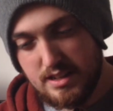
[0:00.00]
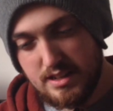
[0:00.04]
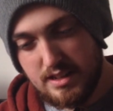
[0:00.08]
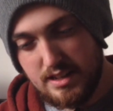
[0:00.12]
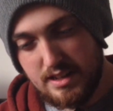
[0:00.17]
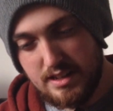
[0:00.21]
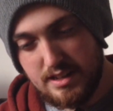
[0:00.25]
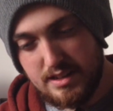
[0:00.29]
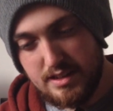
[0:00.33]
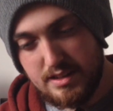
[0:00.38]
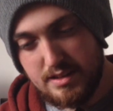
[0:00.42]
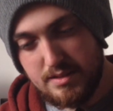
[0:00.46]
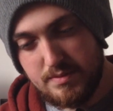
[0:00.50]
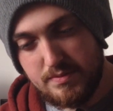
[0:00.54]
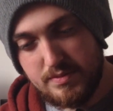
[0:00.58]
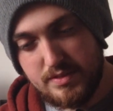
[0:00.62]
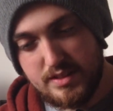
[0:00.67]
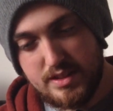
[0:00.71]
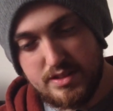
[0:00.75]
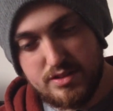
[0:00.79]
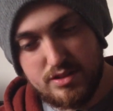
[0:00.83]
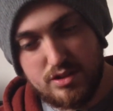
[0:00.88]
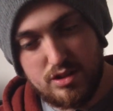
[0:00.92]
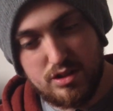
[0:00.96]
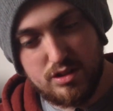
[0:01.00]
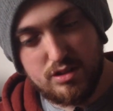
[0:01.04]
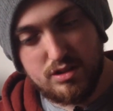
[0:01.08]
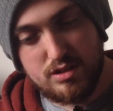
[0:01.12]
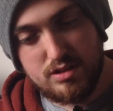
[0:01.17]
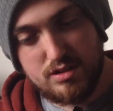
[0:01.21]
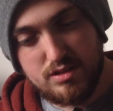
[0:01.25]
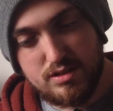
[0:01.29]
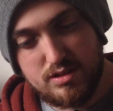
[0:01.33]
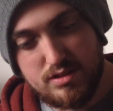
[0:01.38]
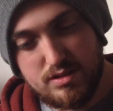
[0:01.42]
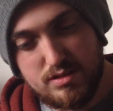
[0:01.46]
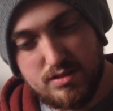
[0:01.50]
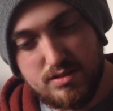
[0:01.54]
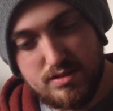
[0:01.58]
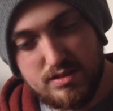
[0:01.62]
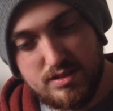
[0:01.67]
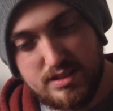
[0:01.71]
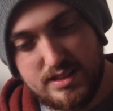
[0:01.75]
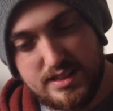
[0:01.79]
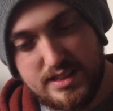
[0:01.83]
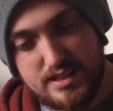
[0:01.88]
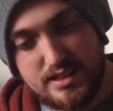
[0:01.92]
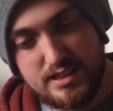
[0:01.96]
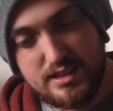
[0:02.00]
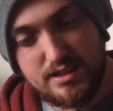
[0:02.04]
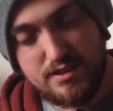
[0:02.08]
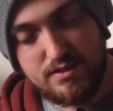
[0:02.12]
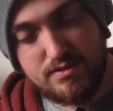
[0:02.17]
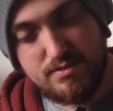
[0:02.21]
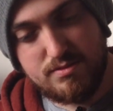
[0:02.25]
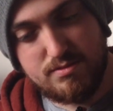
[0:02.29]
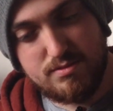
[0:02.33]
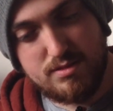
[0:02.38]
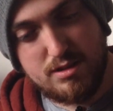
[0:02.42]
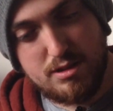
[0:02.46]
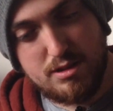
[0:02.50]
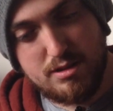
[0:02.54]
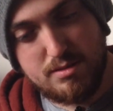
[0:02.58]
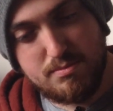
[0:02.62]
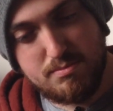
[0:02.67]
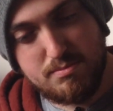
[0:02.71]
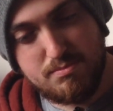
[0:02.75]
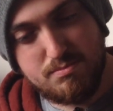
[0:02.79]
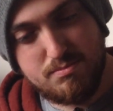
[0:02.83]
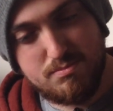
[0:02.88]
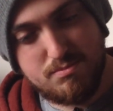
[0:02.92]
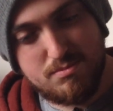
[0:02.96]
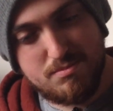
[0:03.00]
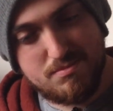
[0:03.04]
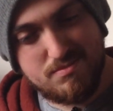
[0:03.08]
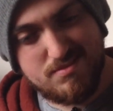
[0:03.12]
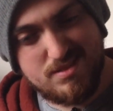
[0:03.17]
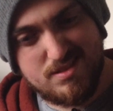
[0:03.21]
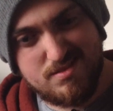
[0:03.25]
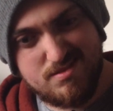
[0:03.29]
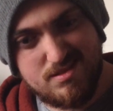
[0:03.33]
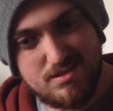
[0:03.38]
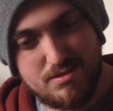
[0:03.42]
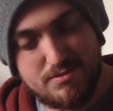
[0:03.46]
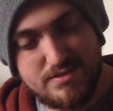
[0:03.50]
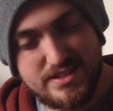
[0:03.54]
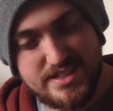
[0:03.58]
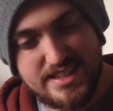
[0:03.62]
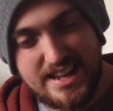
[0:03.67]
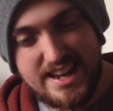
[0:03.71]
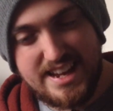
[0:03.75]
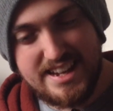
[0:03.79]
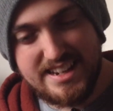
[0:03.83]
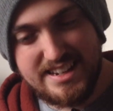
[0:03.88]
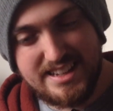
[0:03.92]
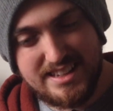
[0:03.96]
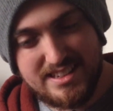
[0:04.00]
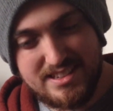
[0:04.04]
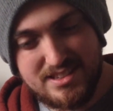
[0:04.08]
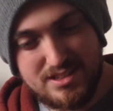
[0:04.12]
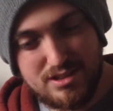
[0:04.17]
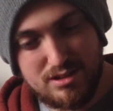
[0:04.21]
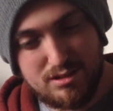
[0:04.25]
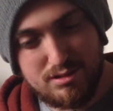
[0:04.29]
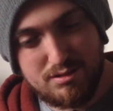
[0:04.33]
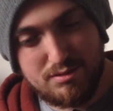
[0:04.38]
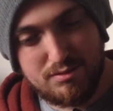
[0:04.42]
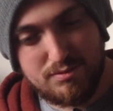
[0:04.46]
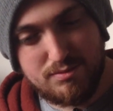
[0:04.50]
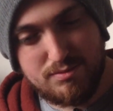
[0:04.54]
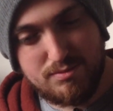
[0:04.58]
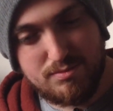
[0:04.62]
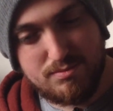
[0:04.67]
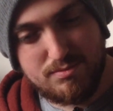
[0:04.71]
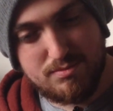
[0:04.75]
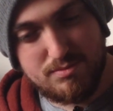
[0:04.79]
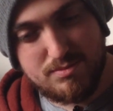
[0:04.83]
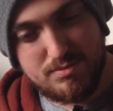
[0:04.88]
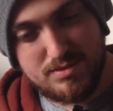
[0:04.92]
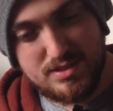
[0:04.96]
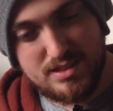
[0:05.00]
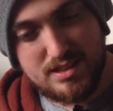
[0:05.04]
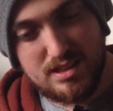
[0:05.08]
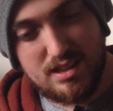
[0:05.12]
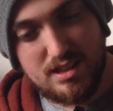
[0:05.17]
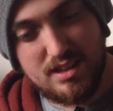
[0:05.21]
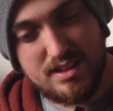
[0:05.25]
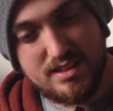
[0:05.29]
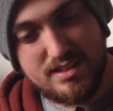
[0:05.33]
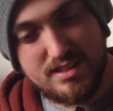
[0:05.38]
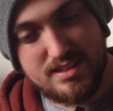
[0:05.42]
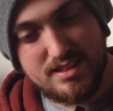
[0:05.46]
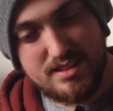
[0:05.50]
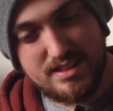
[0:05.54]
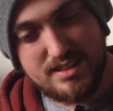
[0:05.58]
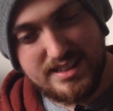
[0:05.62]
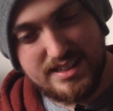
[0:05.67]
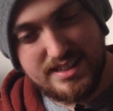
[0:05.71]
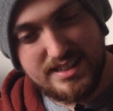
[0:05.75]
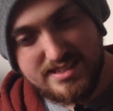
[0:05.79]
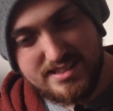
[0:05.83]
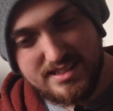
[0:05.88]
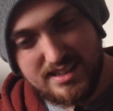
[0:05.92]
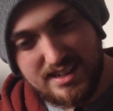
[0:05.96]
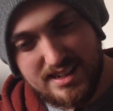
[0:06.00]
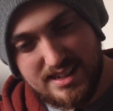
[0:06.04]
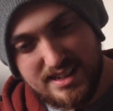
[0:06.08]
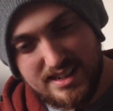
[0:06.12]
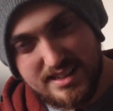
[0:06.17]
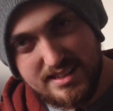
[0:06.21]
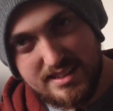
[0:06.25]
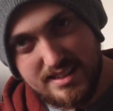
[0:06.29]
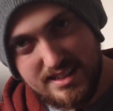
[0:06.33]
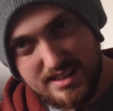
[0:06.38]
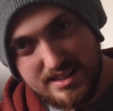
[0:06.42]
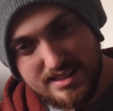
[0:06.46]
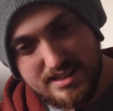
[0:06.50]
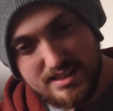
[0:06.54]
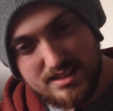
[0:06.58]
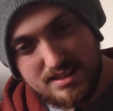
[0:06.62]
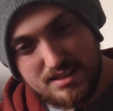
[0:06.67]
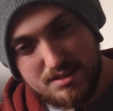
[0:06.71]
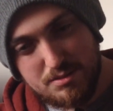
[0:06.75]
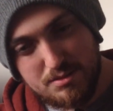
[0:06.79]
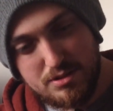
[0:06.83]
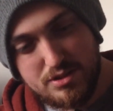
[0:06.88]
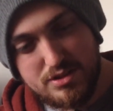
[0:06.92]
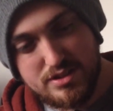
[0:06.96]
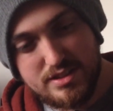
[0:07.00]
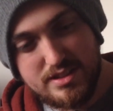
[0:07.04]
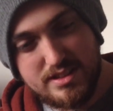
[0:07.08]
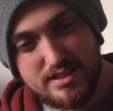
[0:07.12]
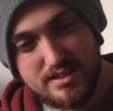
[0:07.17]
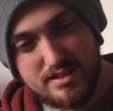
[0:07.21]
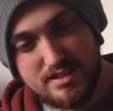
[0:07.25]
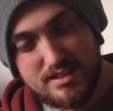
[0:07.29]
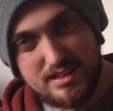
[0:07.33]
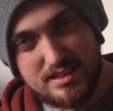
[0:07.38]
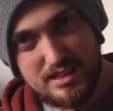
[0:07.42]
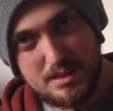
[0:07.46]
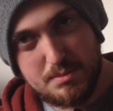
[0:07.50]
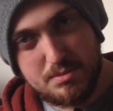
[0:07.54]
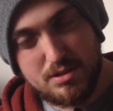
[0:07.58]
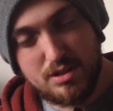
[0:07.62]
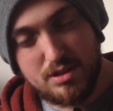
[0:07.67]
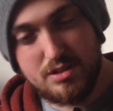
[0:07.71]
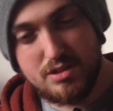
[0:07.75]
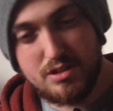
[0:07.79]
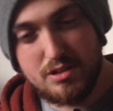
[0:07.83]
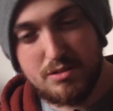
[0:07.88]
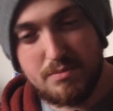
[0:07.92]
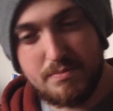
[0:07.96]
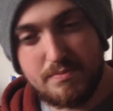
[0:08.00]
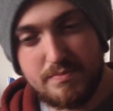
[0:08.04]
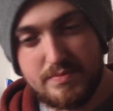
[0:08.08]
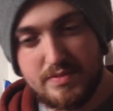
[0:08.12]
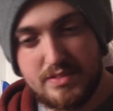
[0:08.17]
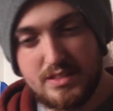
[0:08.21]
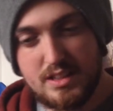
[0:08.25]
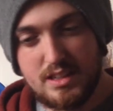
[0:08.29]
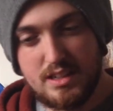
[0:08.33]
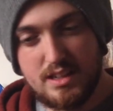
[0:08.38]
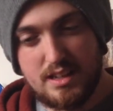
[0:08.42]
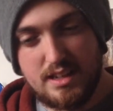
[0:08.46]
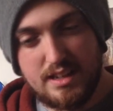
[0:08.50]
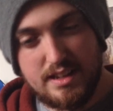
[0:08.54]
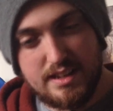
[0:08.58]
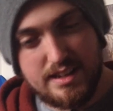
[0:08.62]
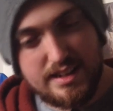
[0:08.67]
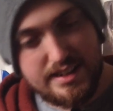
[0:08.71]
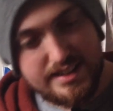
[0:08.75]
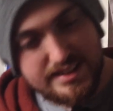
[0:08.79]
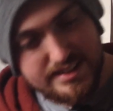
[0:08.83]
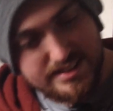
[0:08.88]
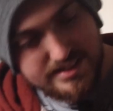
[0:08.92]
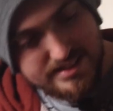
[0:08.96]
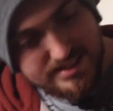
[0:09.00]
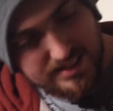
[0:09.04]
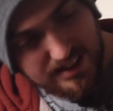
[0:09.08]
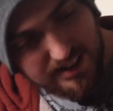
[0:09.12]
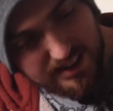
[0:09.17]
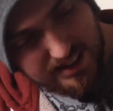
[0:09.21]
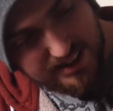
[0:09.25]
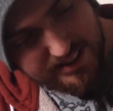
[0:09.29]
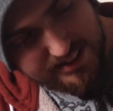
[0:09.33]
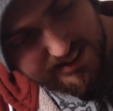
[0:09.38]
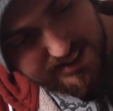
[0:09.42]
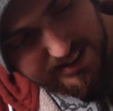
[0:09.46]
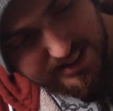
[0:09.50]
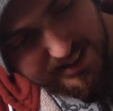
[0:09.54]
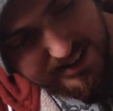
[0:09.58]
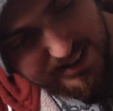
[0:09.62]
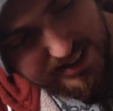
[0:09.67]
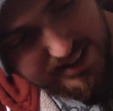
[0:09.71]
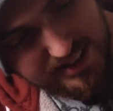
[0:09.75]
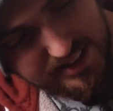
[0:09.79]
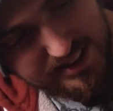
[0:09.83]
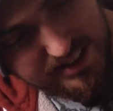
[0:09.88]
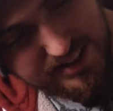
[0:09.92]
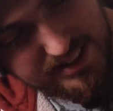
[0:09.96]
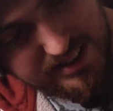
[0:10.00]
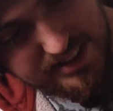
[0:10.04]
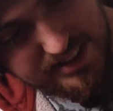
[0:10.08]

it's got like a retaining sort of slot inside here, which it clips onto, and inside here